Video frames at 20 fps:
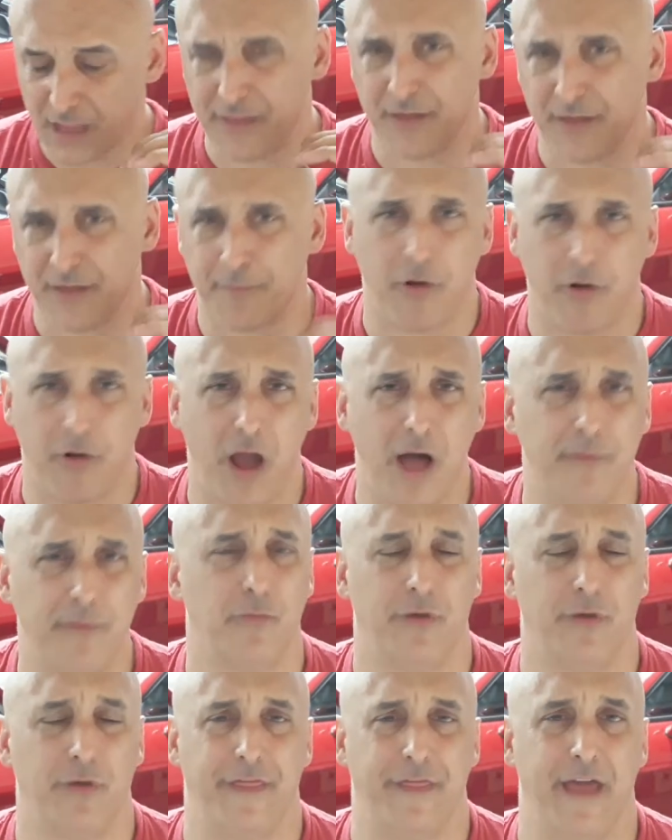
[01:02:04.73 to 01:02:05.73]

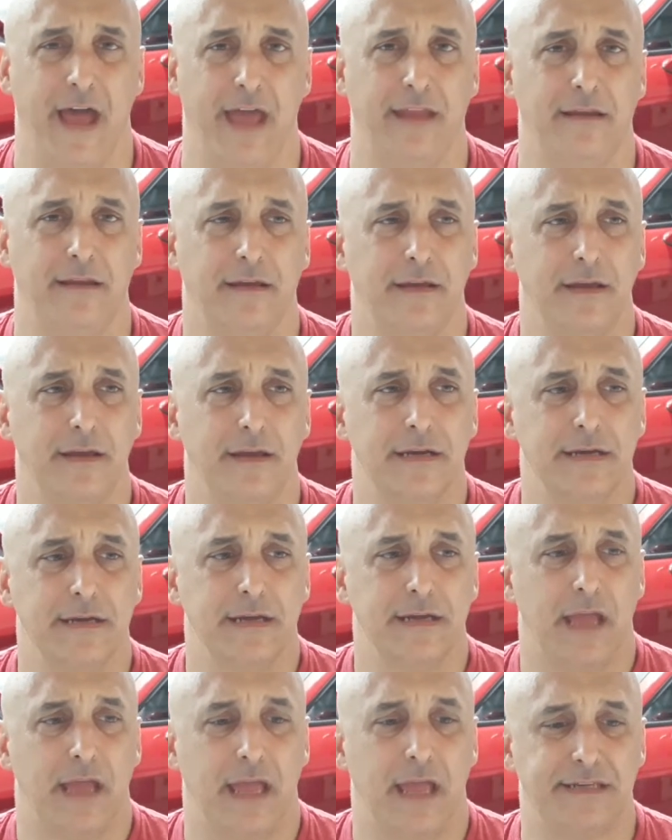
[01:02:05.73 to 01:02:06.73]
problem with that
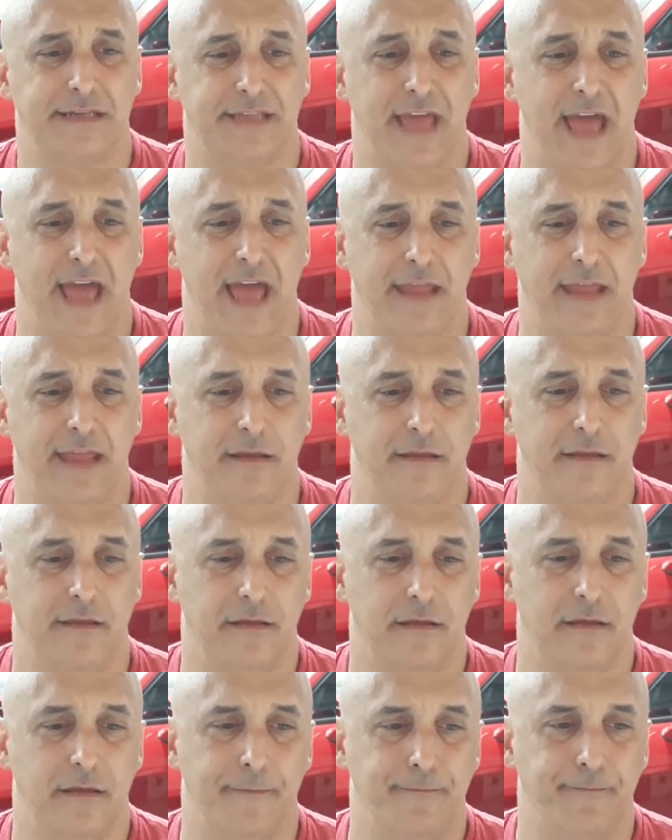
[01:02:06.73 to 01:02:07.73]
is that
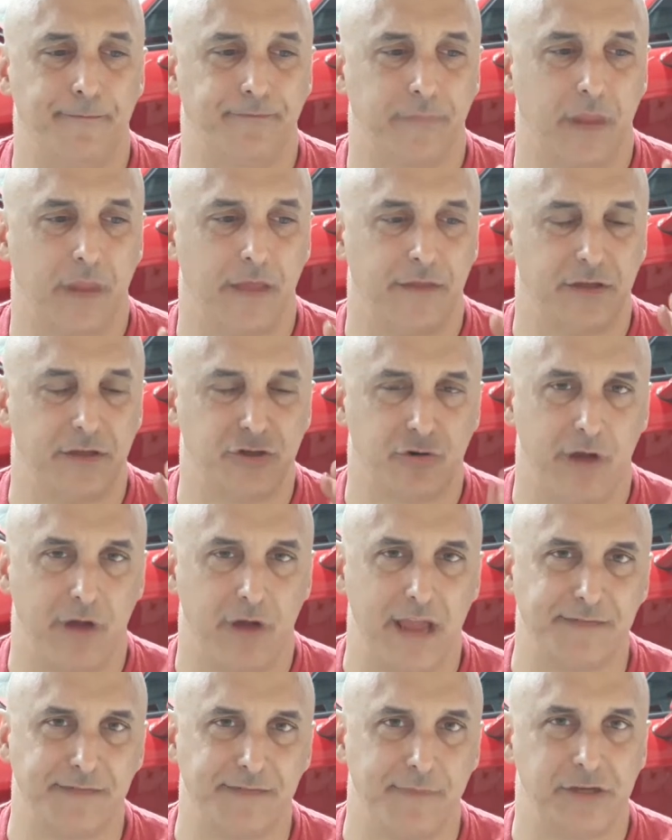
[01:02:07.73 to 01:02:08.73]
the
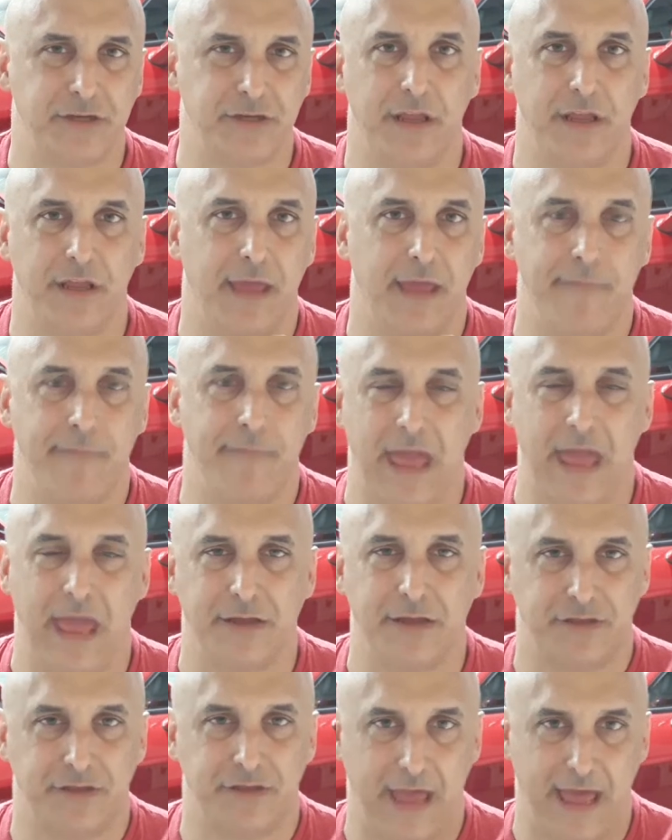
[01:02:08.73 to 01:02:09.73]
transmission can
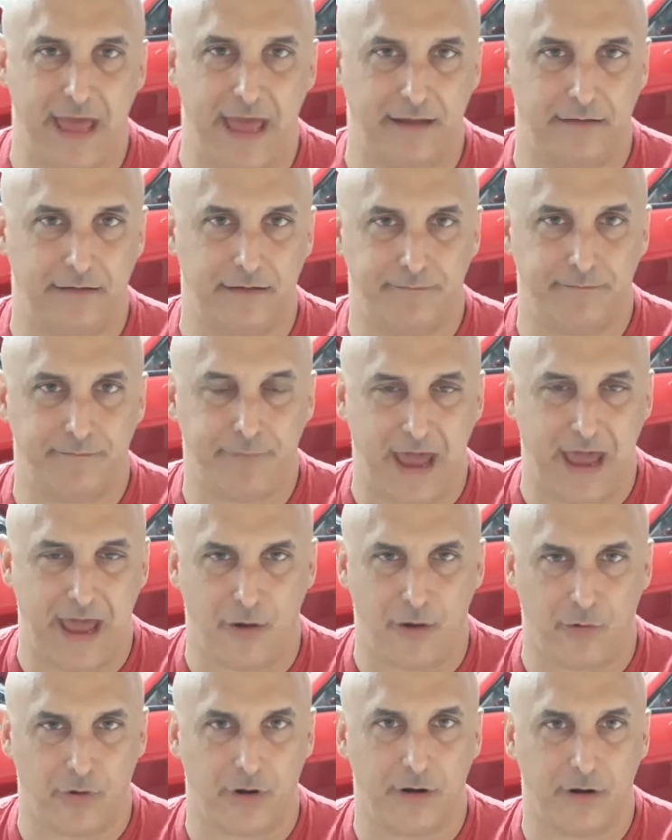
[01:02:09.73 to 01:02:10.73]
manage that
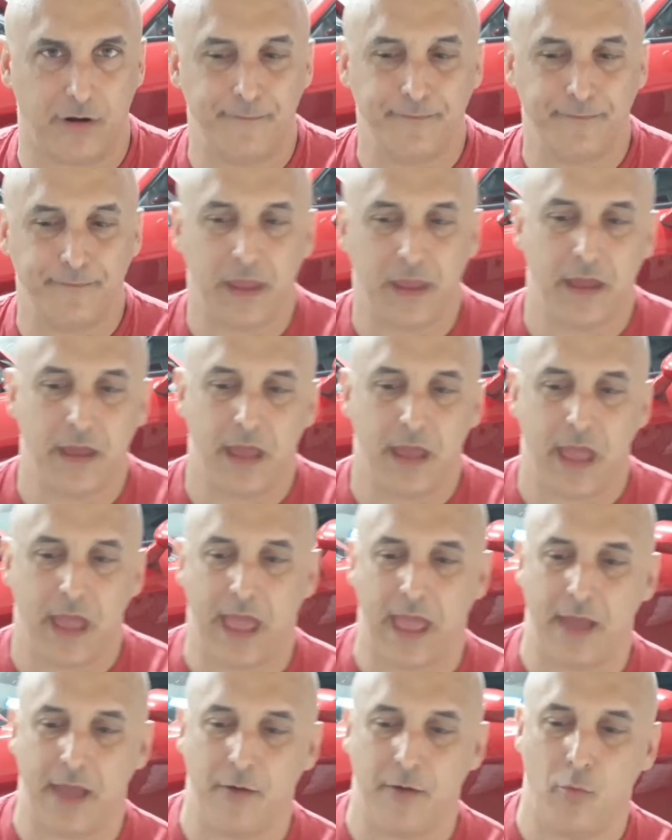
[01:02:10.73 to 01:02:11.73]
power
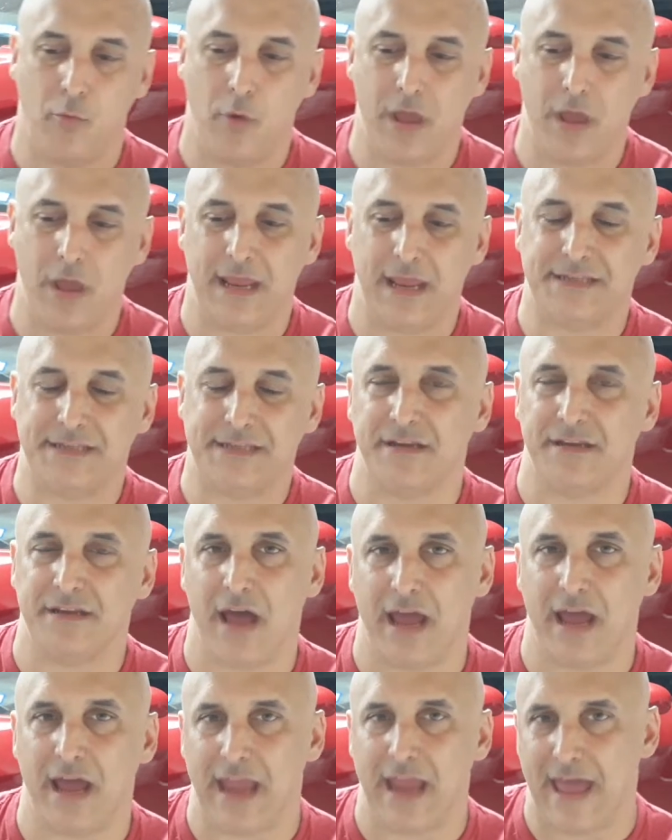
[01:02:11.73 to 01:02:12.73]
when it's
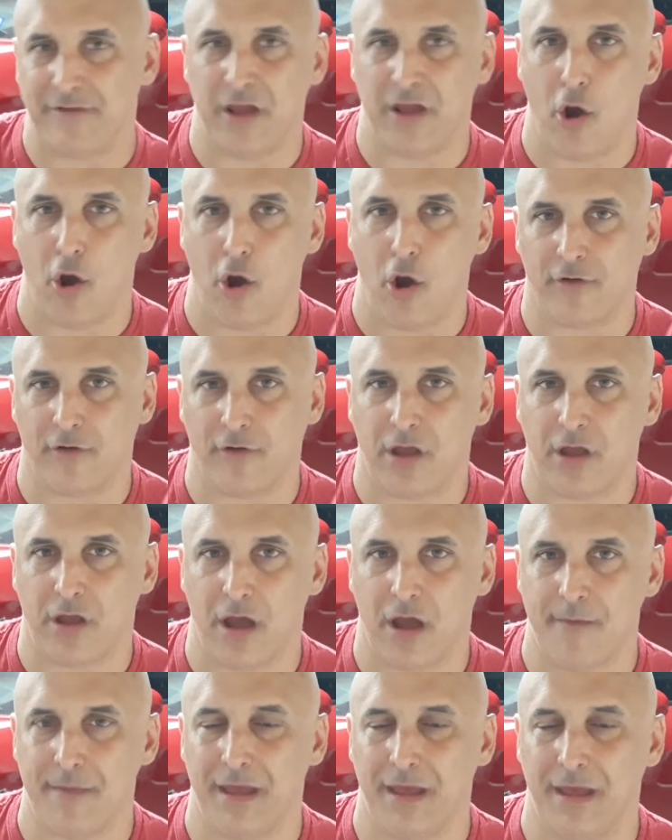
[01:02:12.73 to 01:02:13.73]
not having to
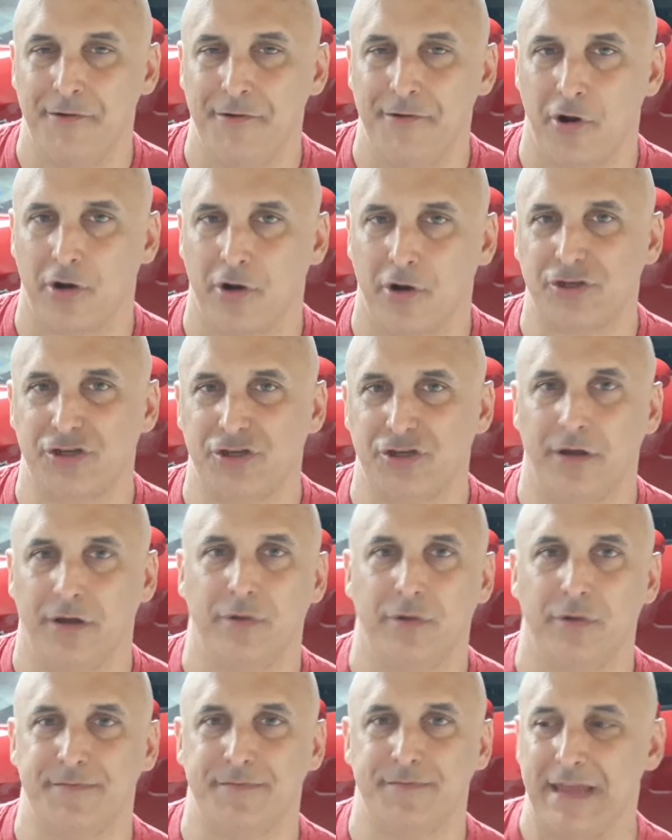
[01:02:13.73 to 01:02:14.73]
overcome inertia,
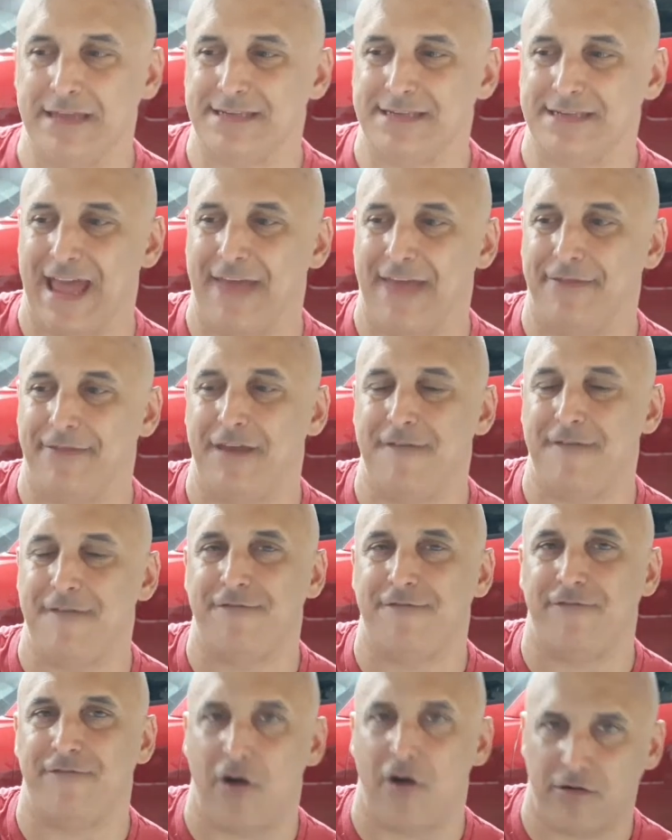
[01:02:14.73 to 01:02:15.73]
which means at the
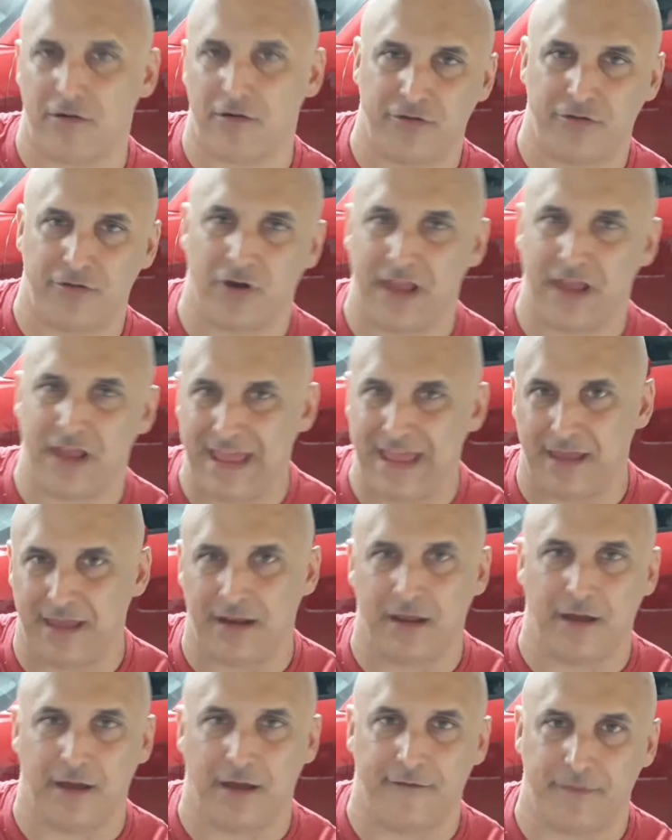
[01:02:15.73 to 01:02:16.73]
farther
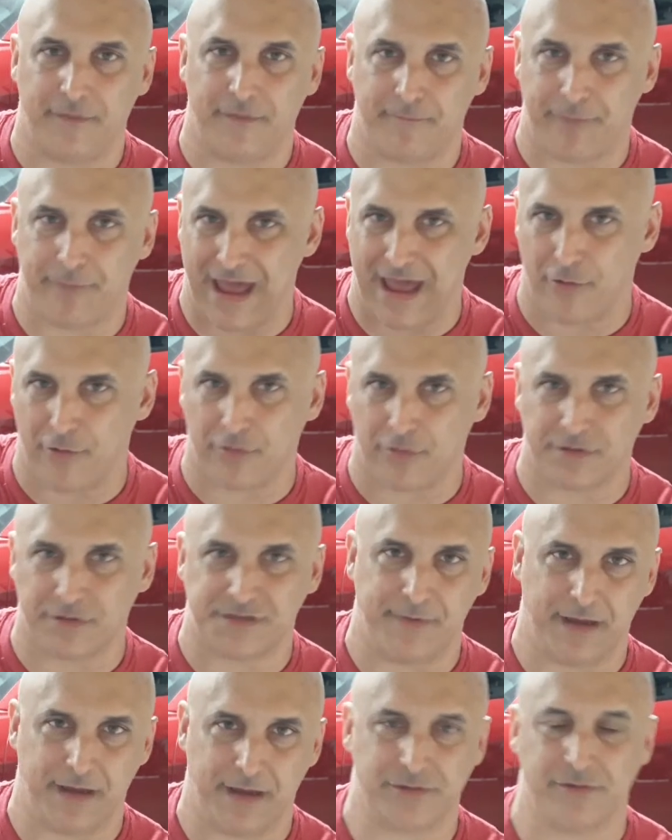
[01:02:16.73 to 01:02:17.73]
end of the power
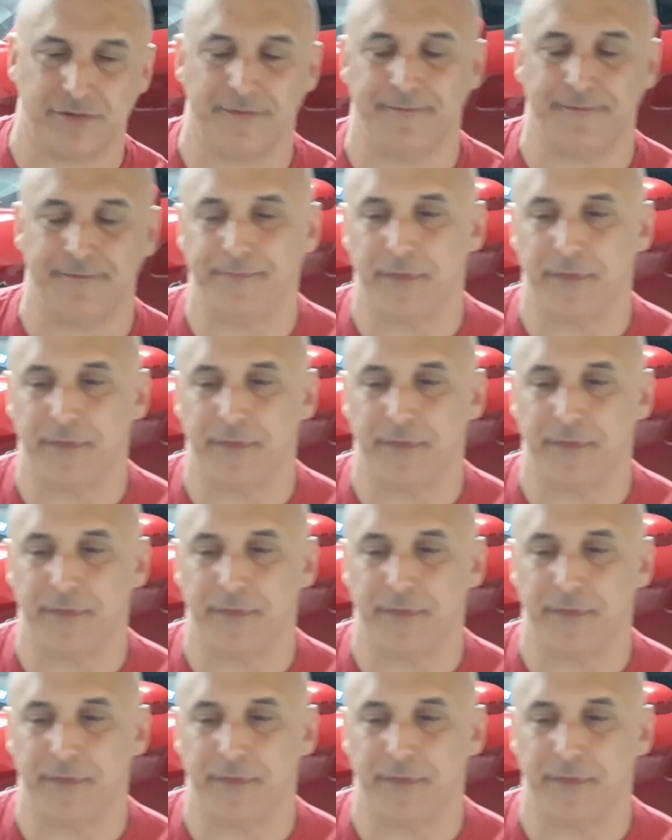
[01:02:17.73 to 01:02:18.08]
spectrum.